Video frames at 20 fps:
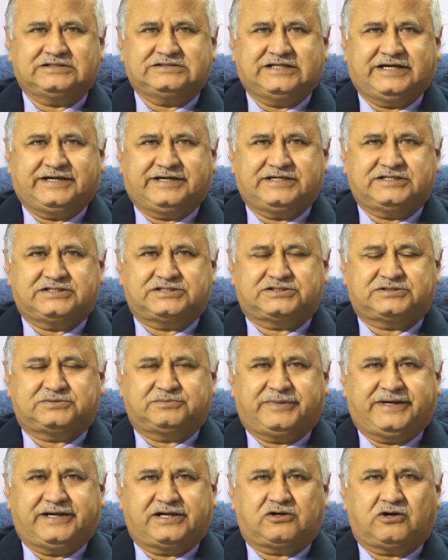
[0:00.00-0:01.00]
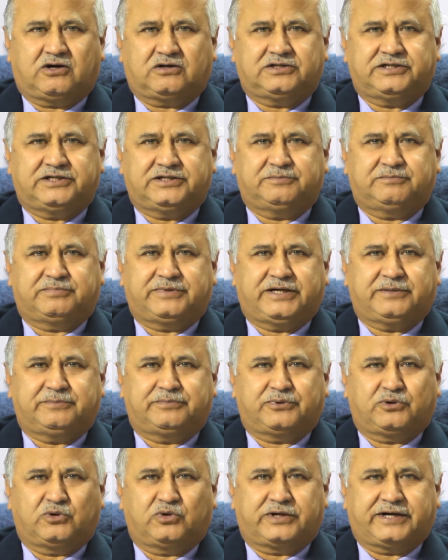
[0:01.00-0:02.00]
That is, my cochlear
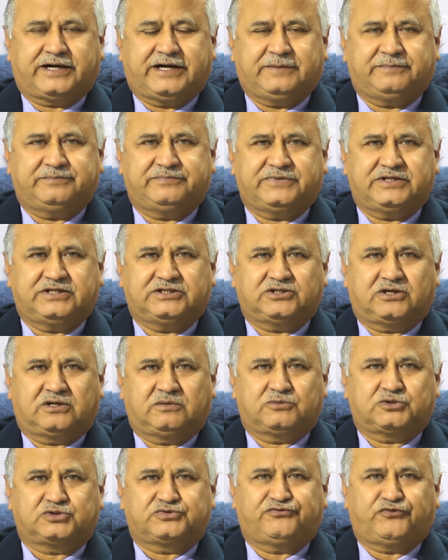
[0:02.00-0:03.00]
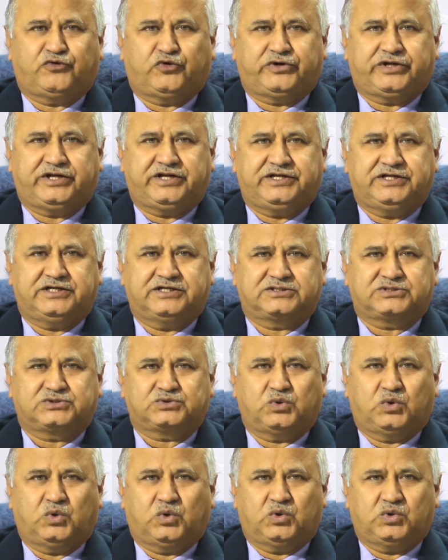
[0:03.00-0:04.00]
implant program is almost 14
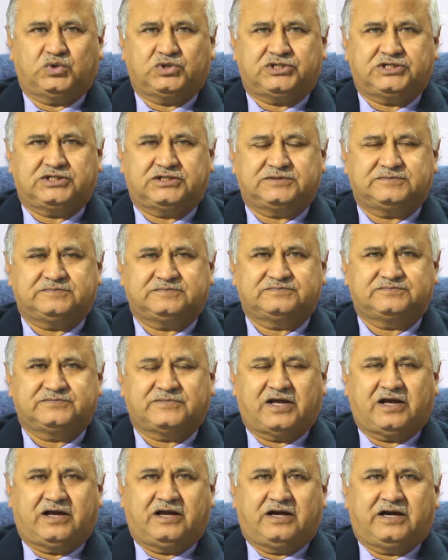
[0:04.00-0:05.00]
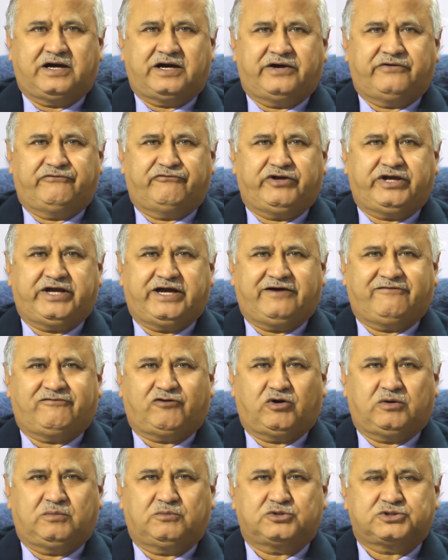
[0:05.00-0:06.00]
years old, and we have
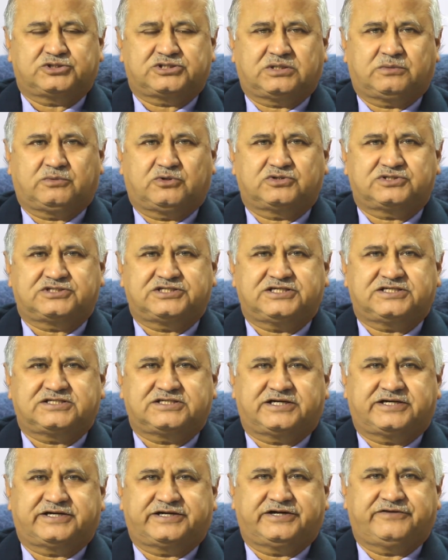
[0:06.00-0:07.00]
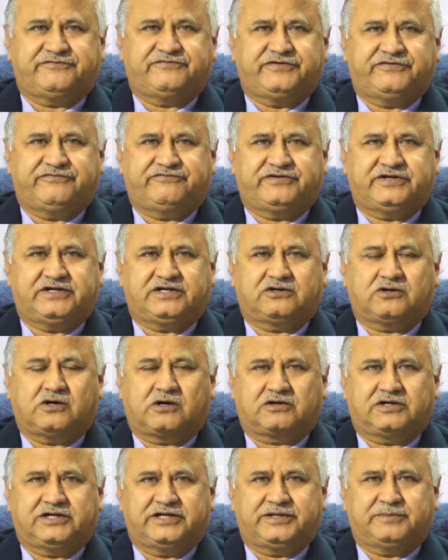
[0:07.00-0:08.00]
almost about 650
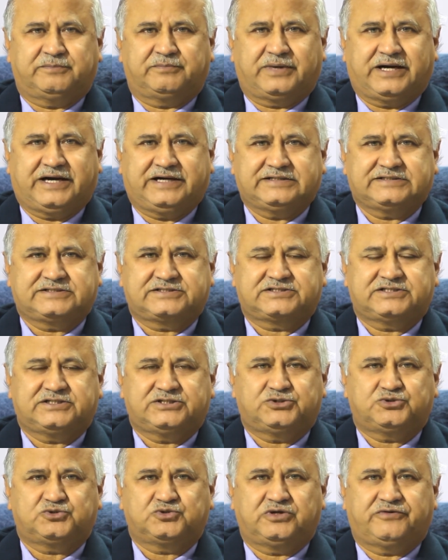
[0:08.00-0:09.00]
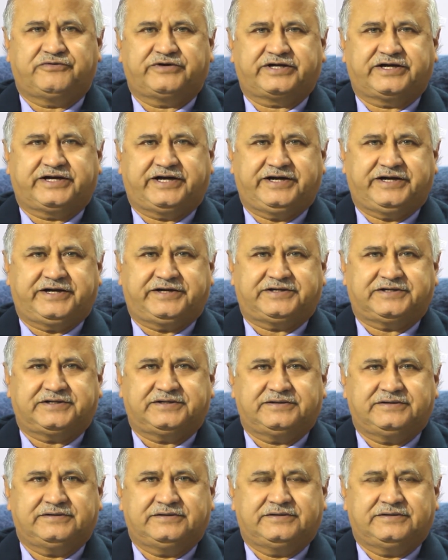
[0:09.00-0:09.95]
cochlear implants to our credit.